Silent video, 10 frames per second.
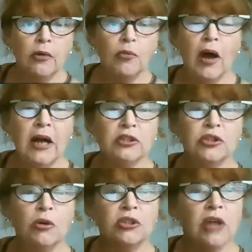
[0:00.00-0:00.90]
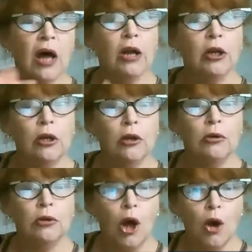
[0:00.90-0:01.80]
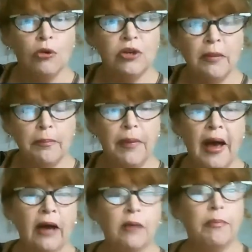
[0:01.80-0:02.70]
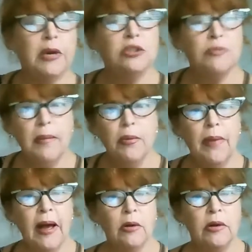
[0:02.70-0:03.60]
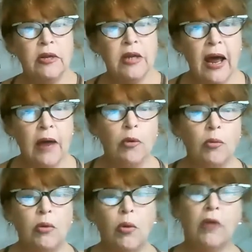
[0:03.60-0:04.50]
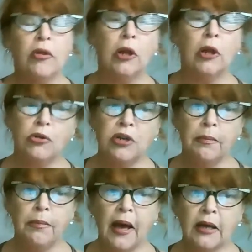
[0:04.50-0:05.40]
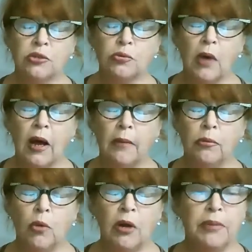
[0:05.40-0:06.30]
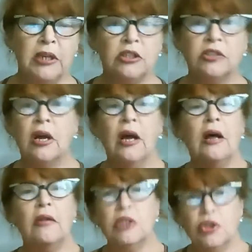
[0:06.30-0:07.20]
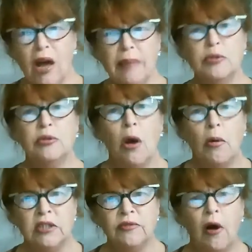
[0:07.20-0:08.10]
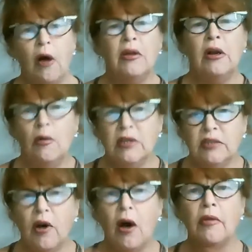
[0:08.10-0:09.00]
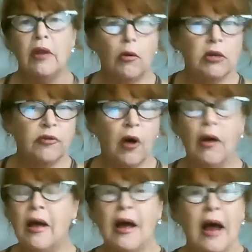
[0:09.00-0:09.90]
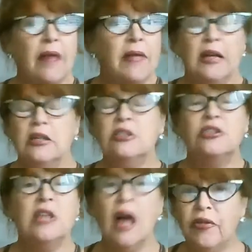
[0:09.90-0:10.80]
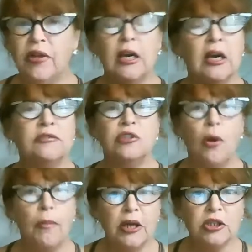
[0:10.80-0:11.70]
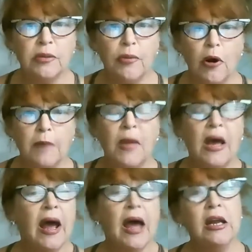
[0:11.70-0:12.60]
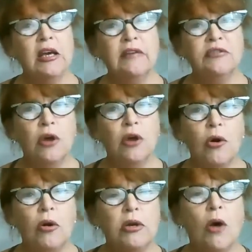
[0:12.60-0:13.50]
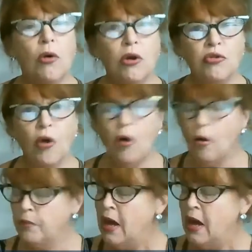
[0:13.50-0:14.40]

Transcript: right? So it's not a little low dip back. Because remember back in the day when we'd wear the low dip backs one pieces, the straps would always fall. They'd always fall. They'd always fall. And that is nothing. It gives no bust support, and it gives no control.